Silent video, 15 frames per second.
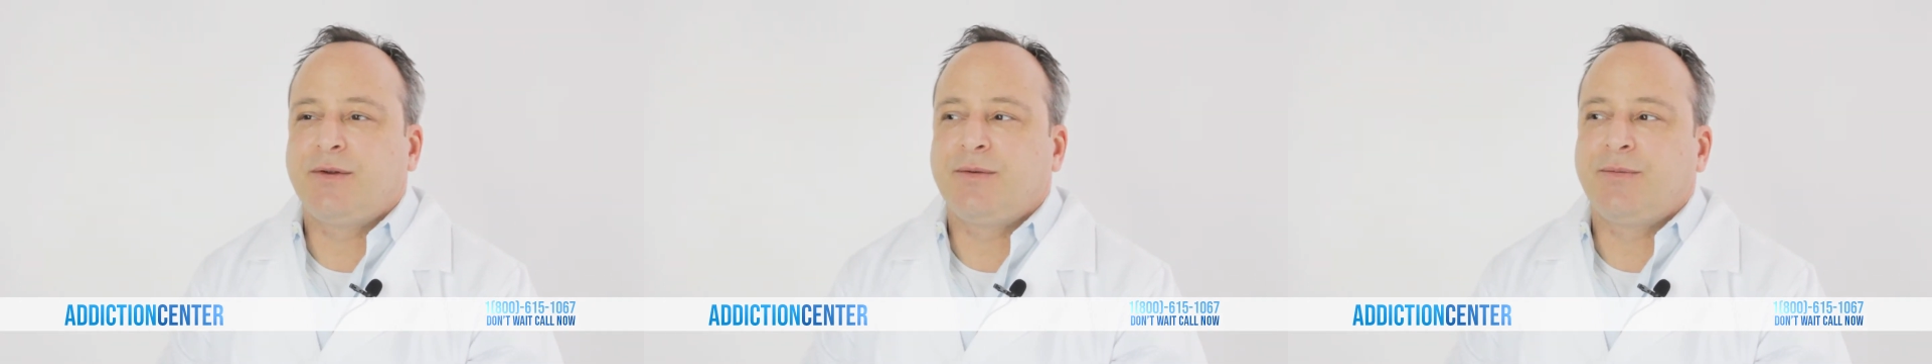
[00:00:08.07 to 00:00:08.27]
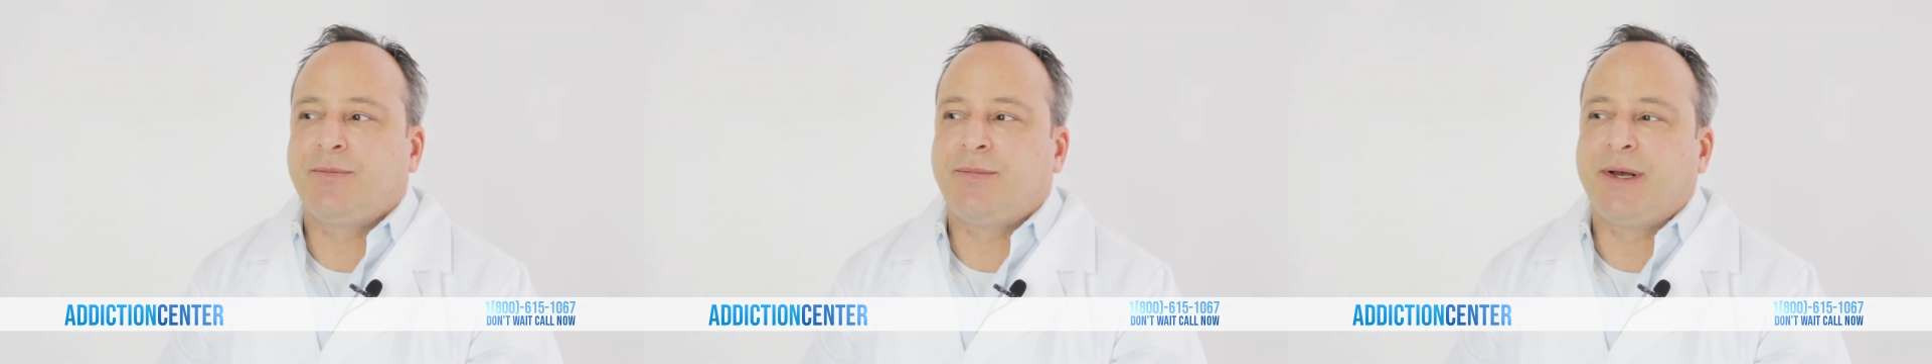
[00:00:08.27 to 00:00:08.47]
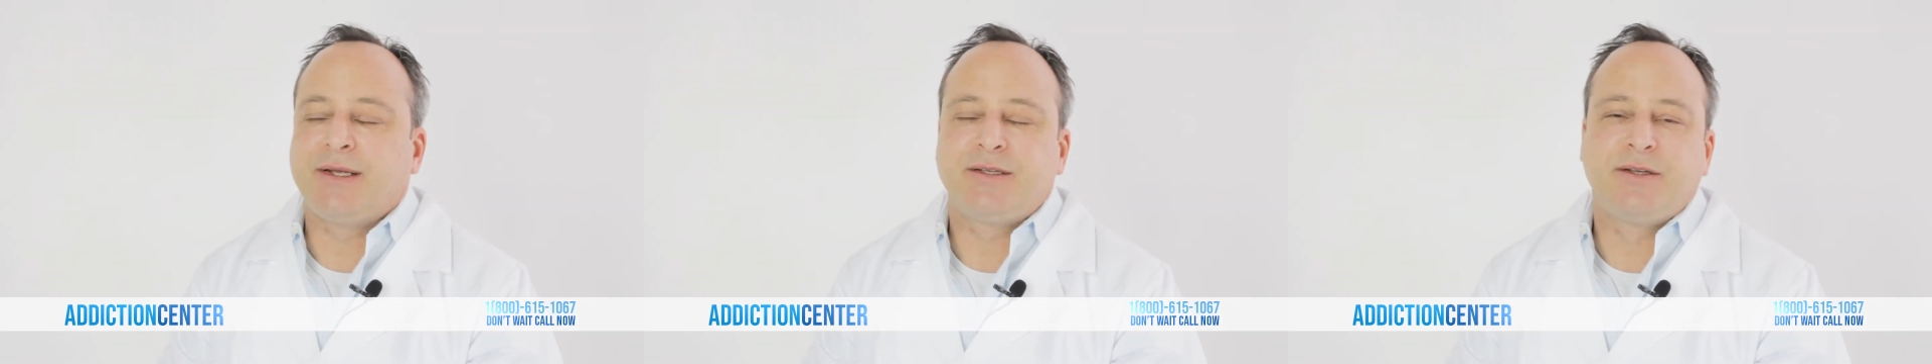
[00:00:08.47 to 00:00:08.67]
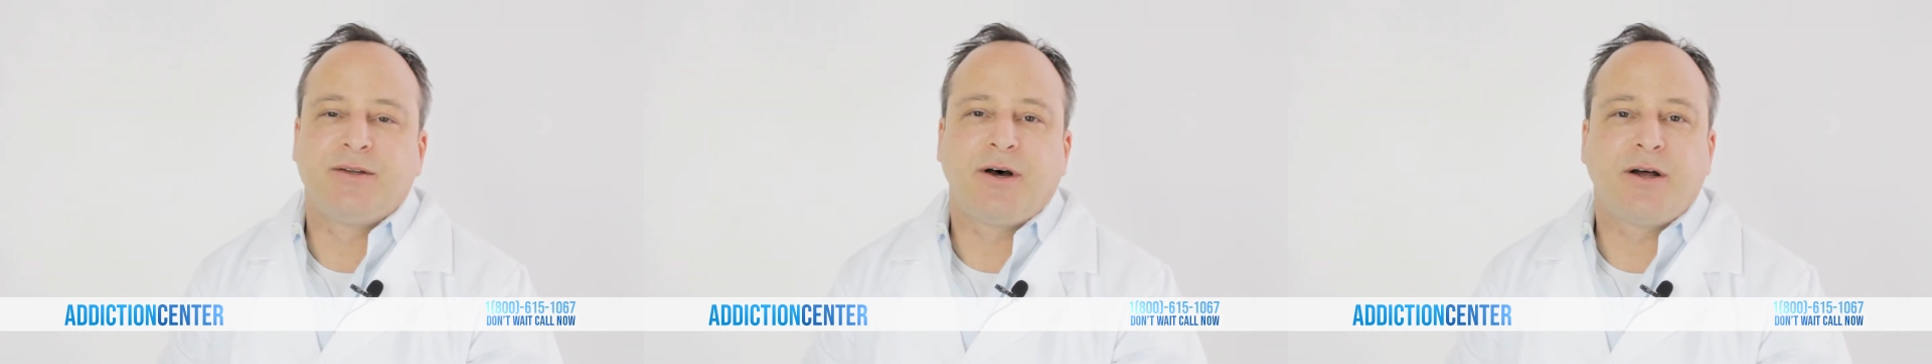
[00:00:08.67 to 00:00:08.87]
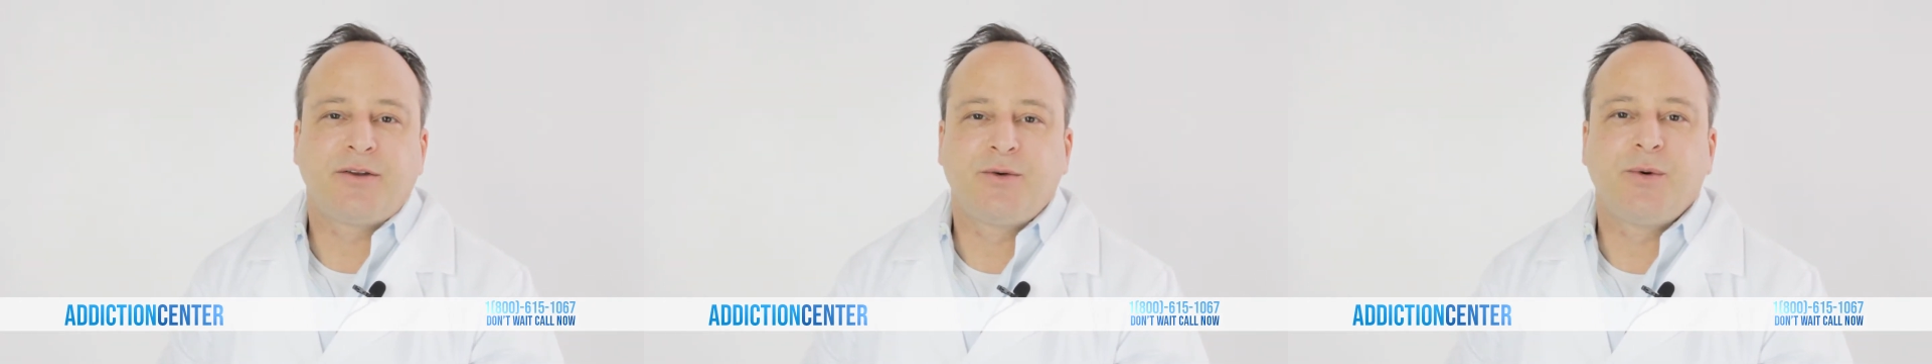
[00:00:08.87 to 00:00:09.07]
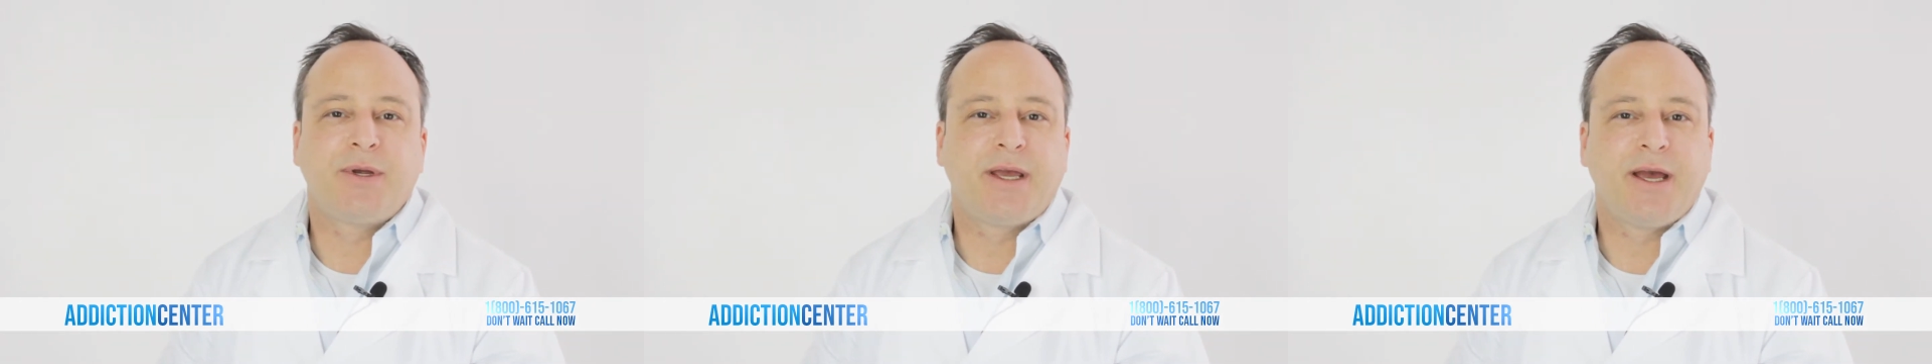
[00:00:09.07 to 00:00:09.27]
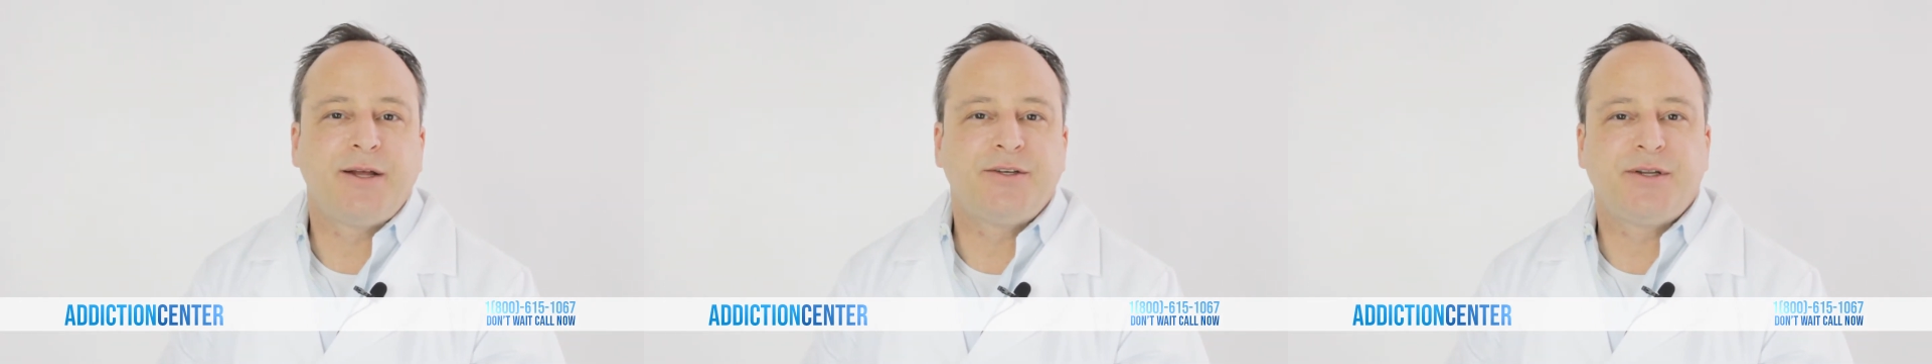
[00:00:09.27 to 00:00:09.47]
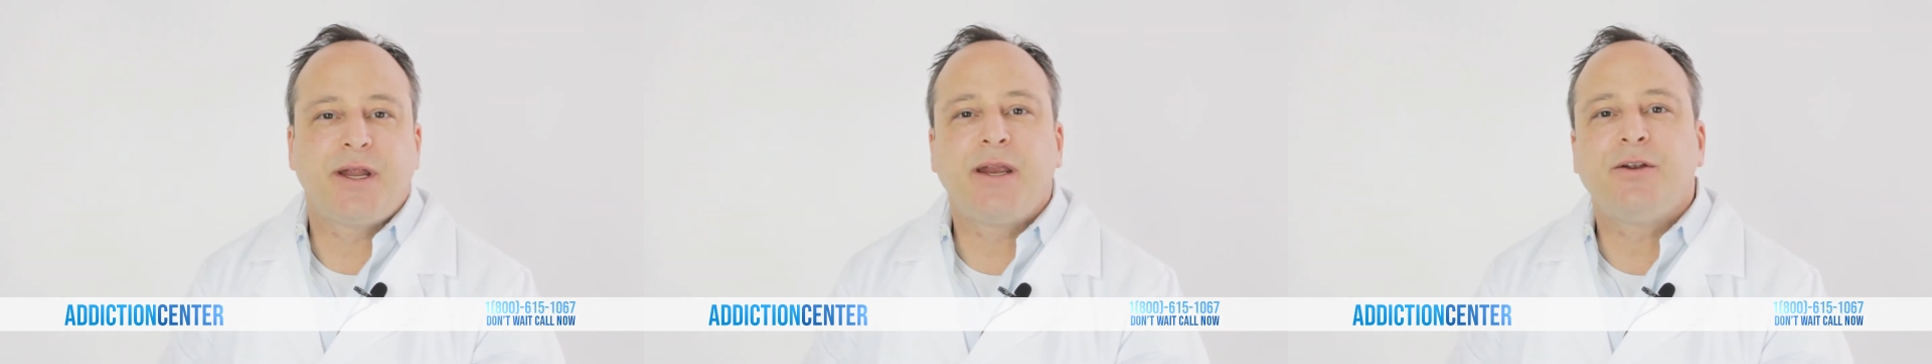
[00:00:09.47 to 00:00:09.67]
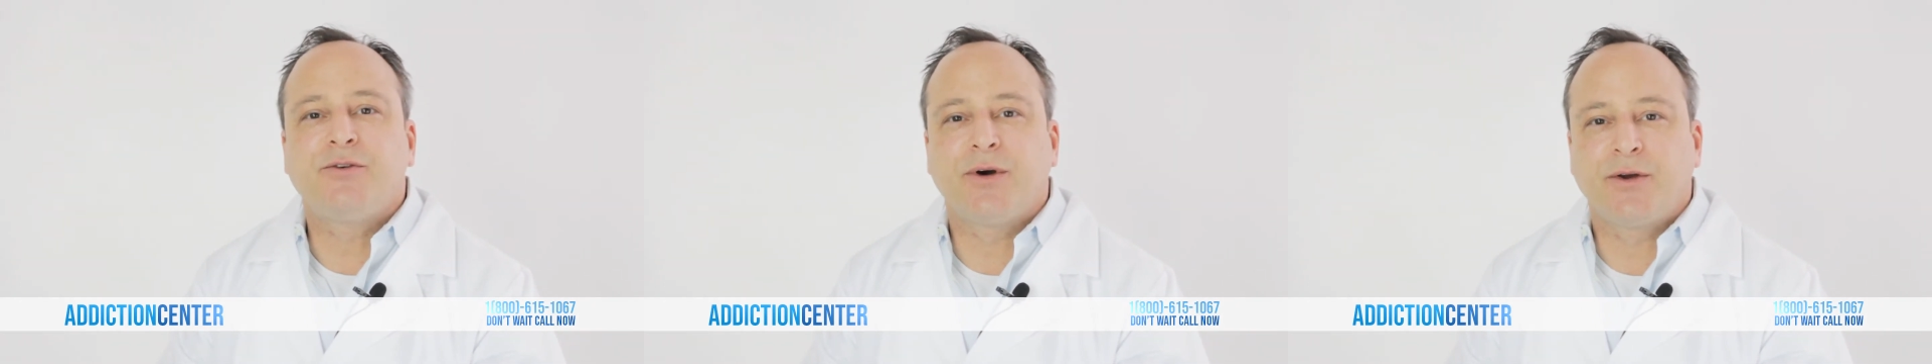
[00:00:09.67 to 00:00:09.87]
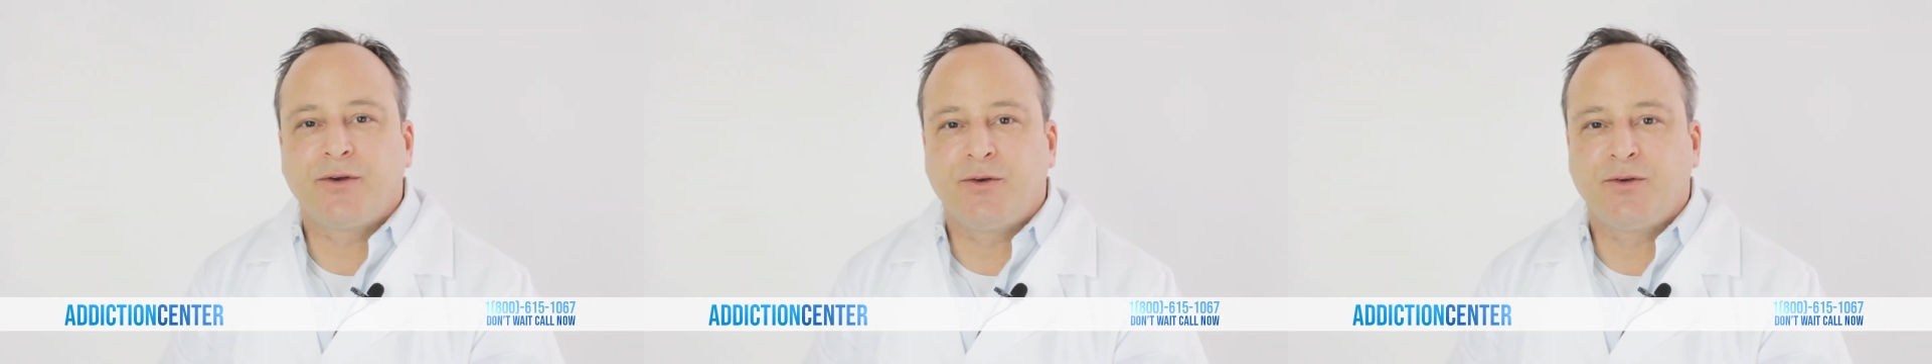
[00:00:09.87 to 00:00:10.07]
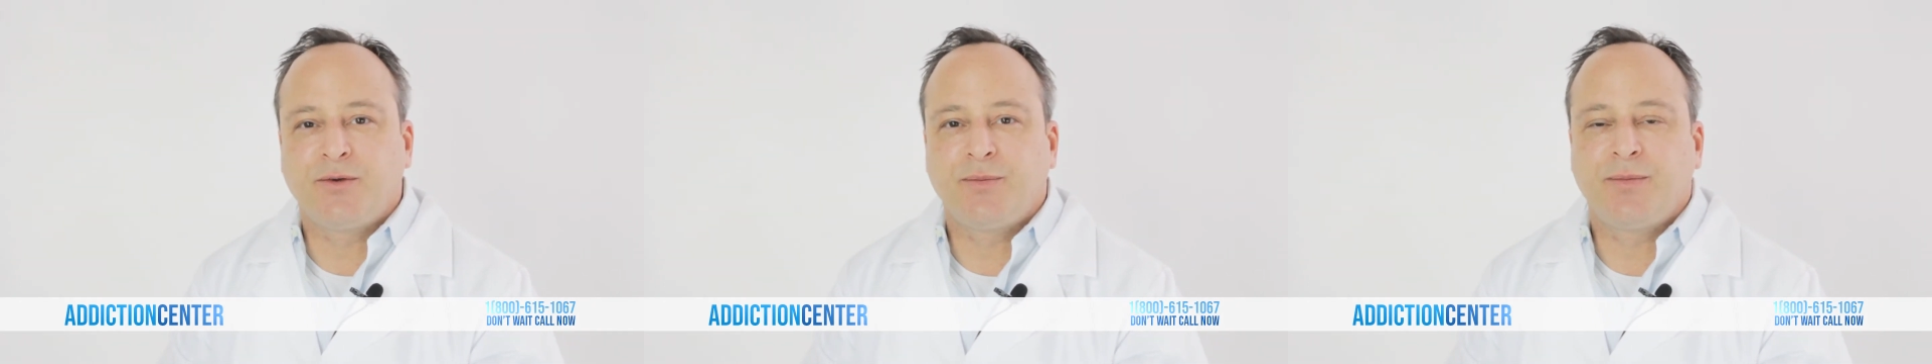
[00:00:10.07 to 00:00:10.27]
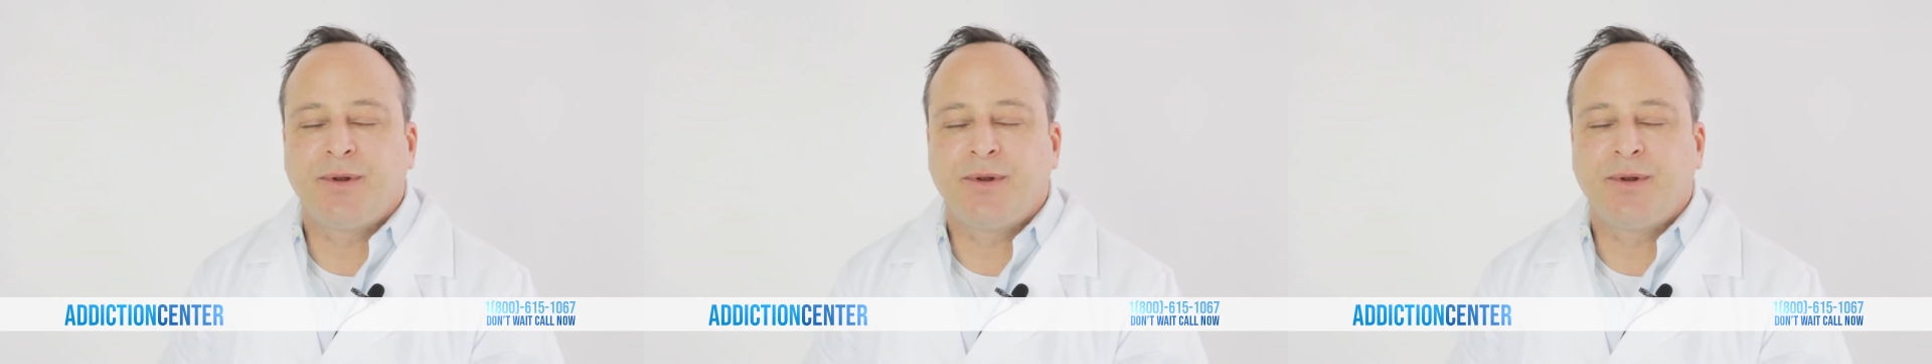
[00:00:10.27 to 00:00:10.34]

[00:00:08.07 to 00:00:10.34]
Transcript: best not to engage in any drug use.